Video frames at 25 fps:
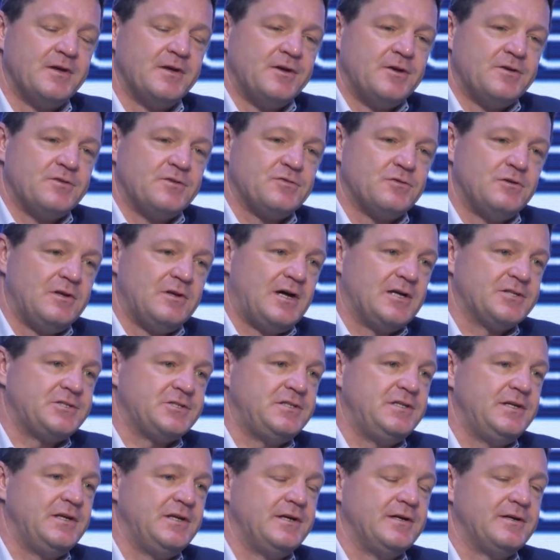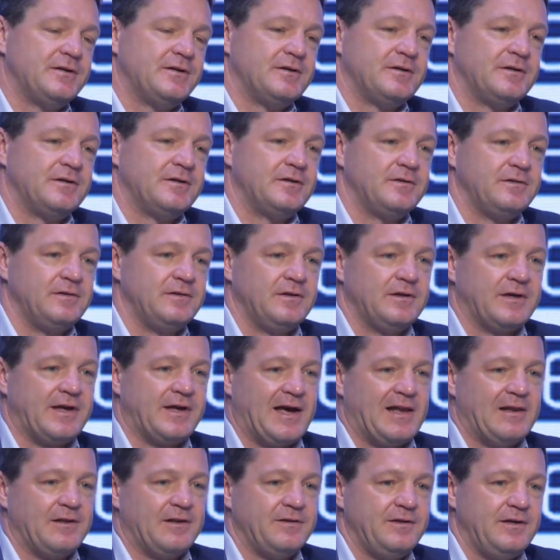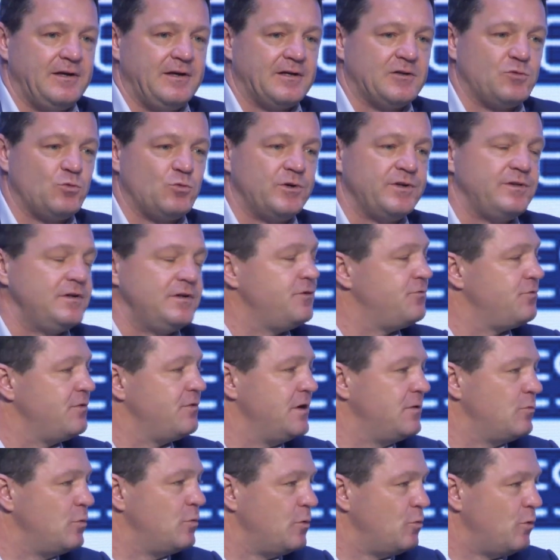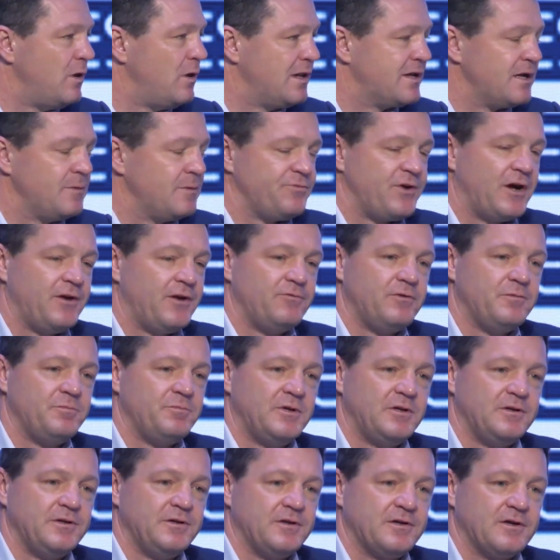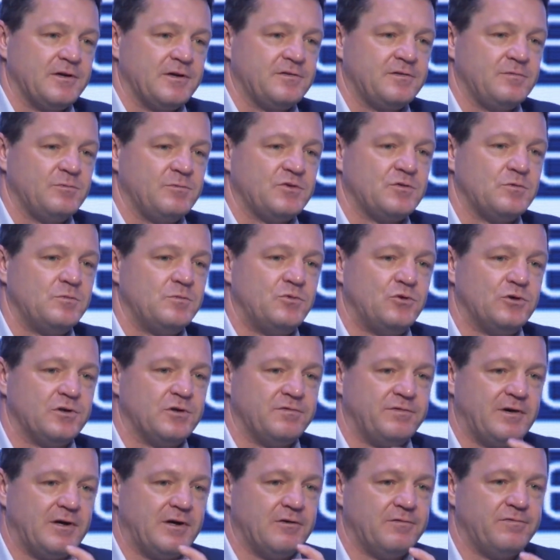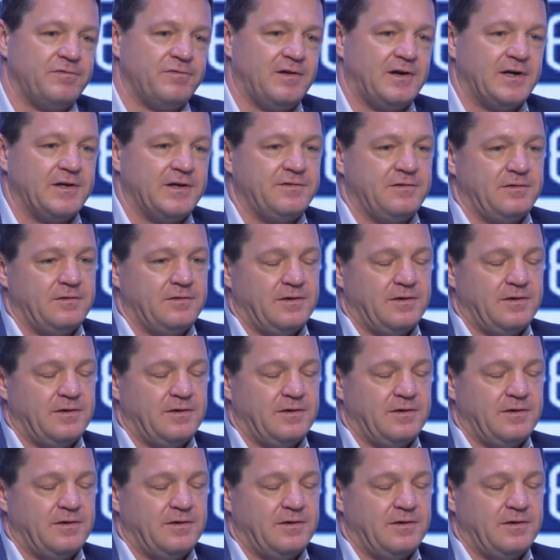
So last year, the calendar year 23, we welcomed 100 million customers on board of our flights.